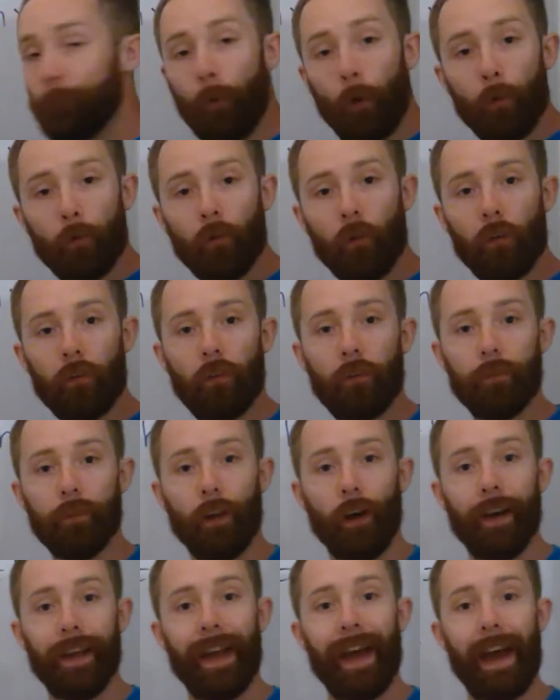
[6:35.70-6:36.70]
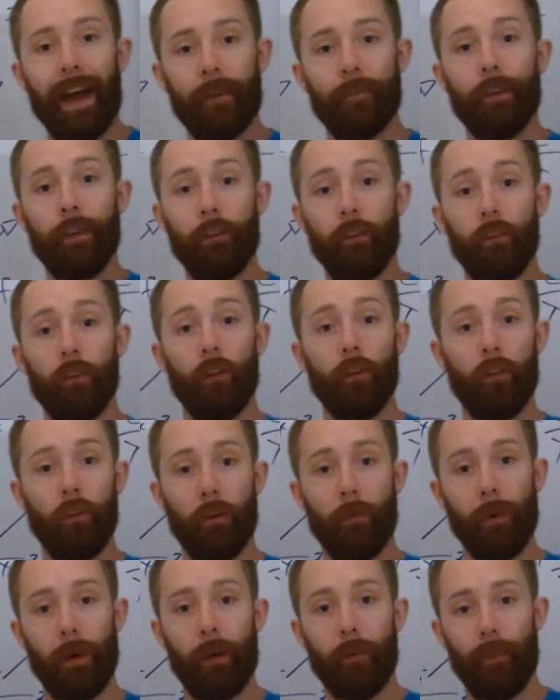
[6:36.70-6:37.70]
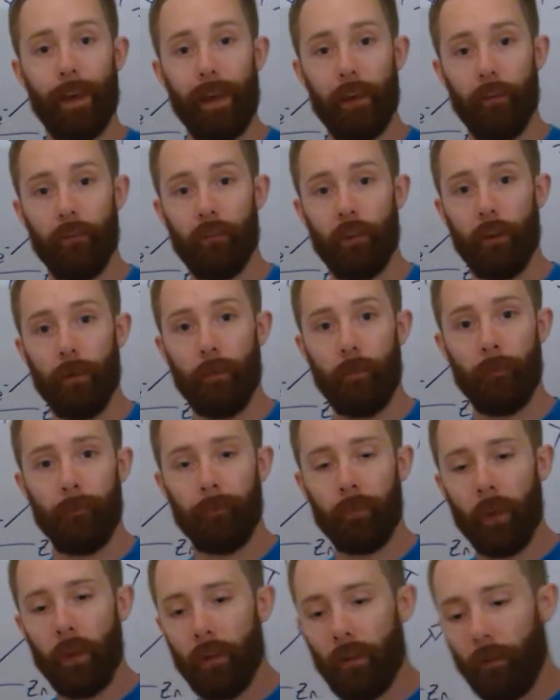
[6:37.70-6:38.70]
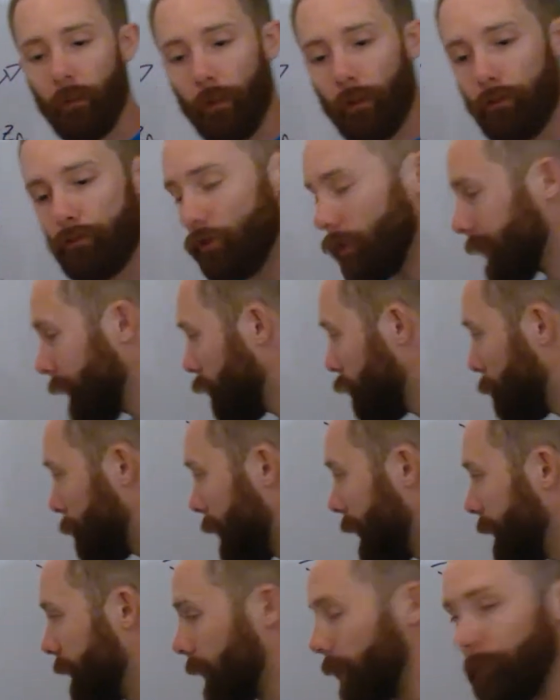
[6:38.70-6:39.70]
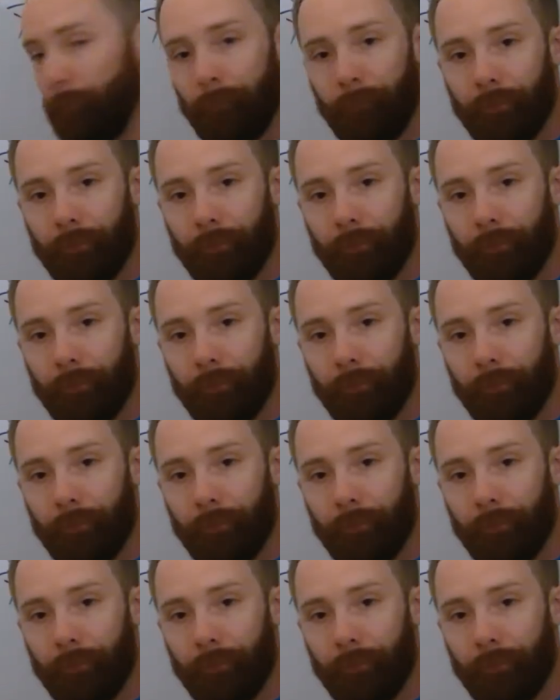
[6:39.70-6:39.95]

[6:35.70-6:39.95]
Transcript: photons of light have a certain amount of energy. I'm going to try and explain that.